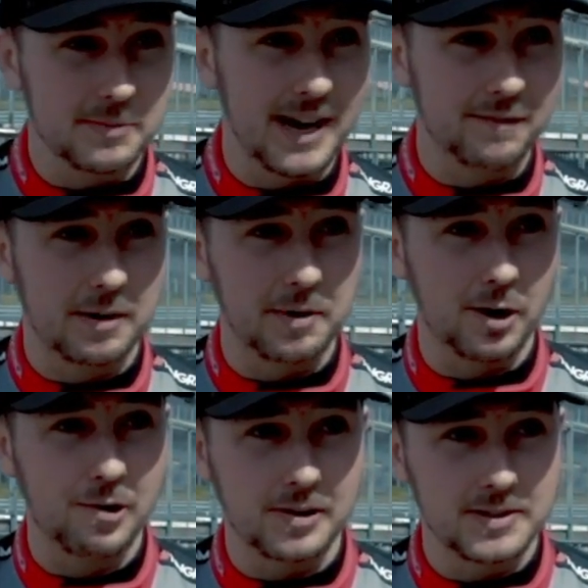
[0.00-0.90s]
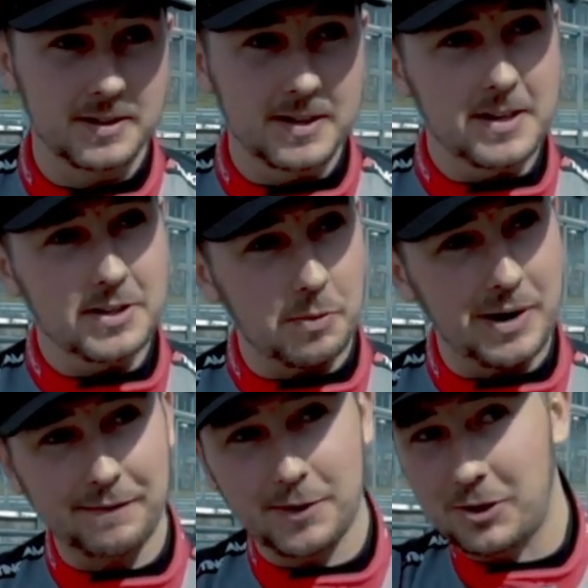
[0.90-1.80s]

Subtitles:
that we have coming across. So we have